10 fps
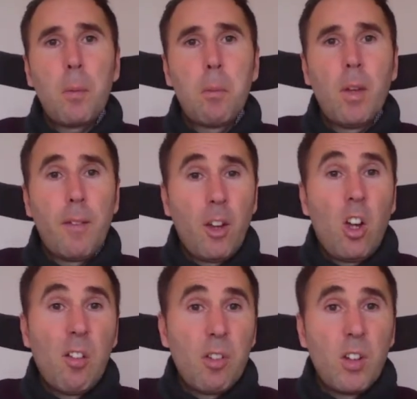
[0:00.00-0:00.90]
the
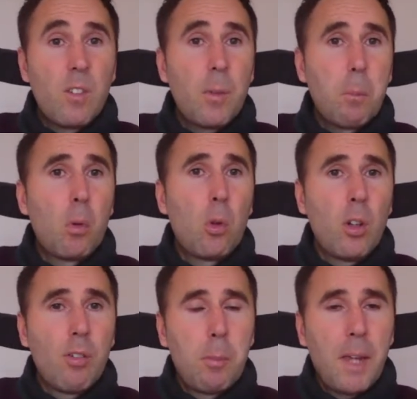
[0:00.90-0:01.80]
governance, the
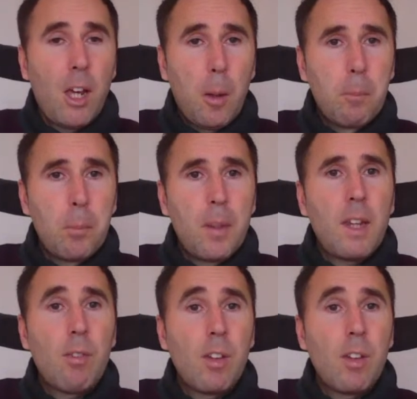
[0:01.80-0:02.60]
board of a big company,